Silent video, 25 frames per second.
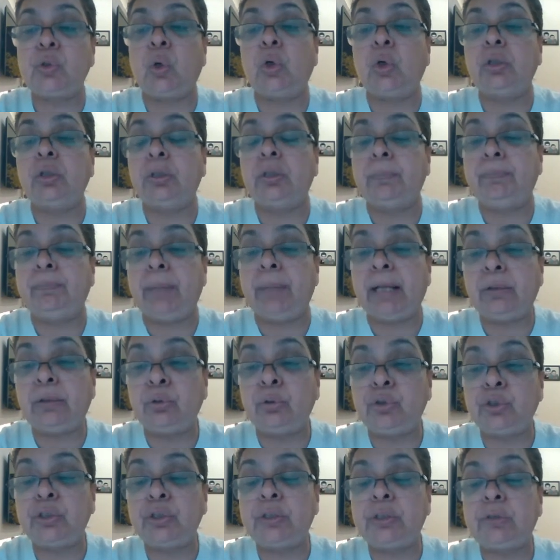or the
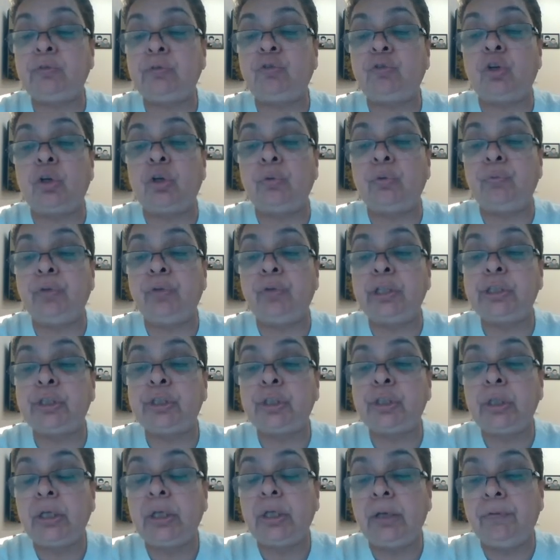pathogens for
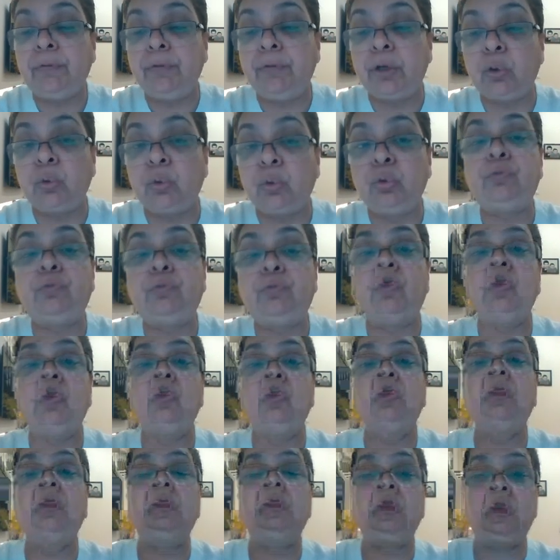which we are going to
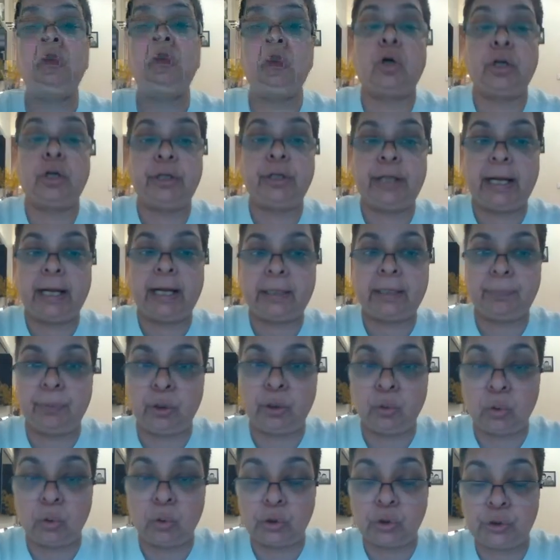follow contact
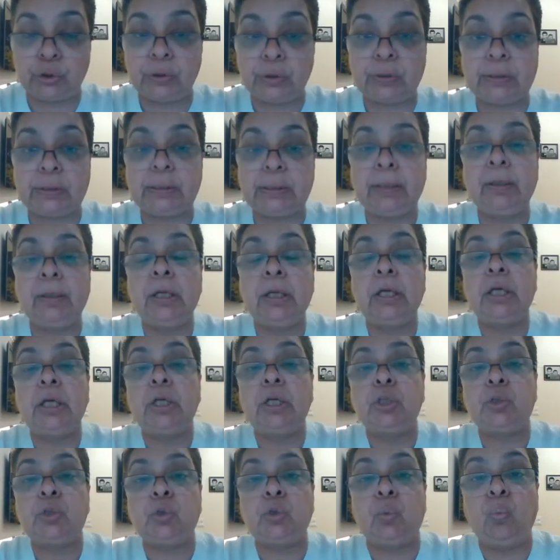precautions.
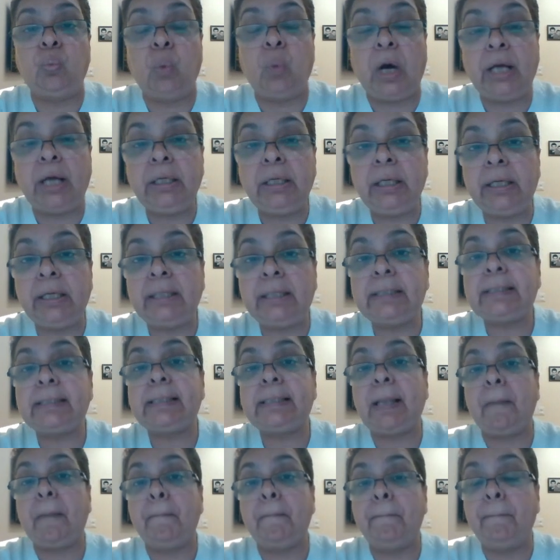So one
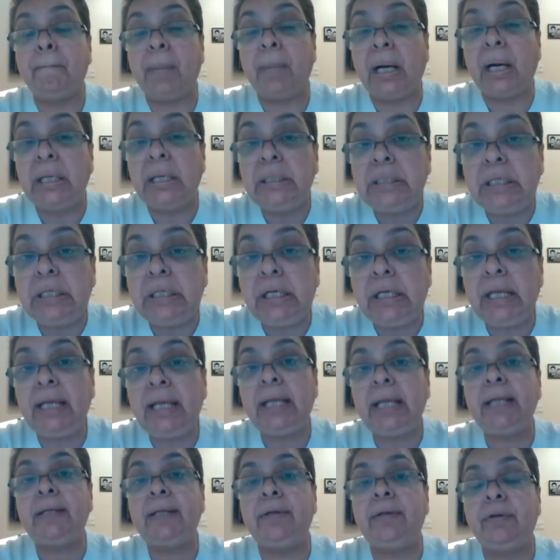is
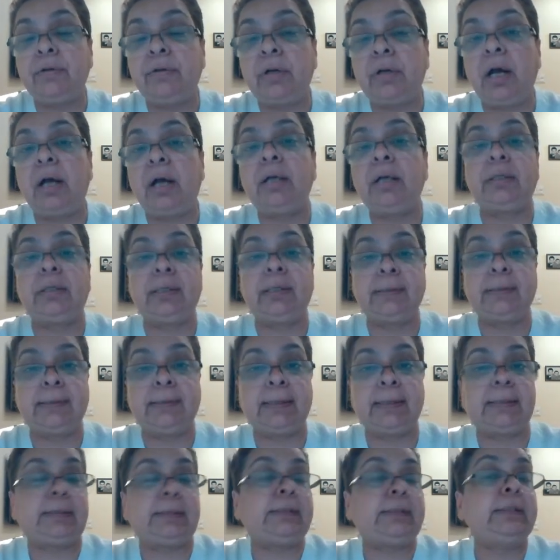multi-drug
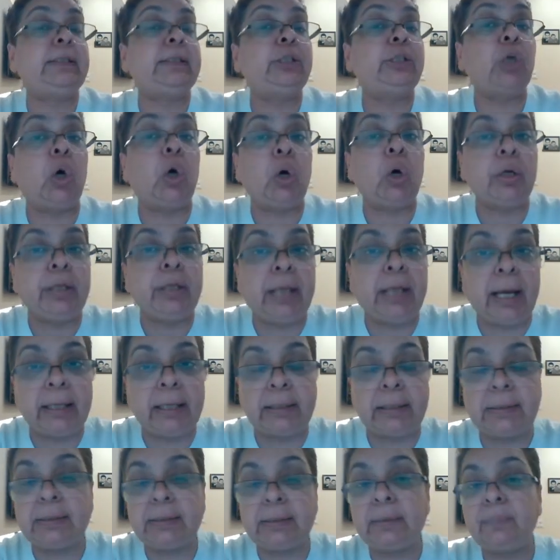resistant
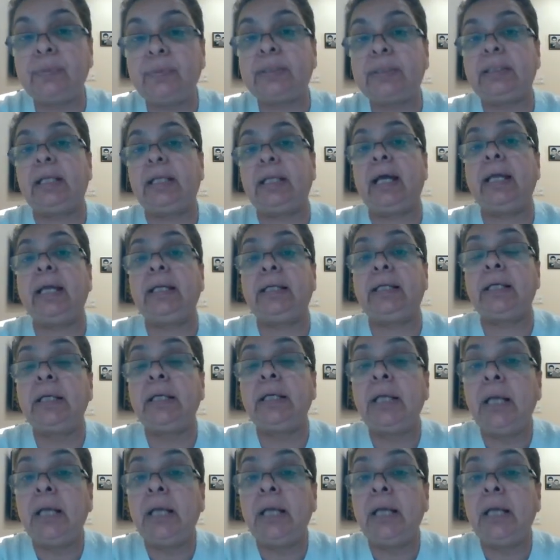organisms like